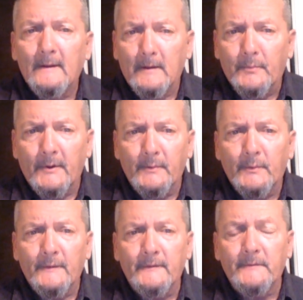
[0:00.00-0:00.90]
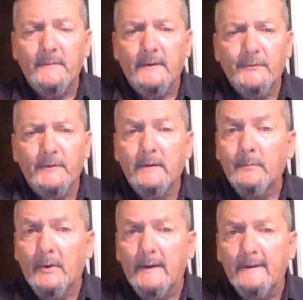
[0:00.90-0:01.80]
and pray for this ministry, and
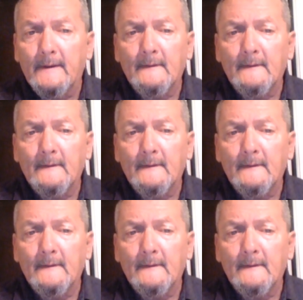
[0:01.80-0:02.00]
pray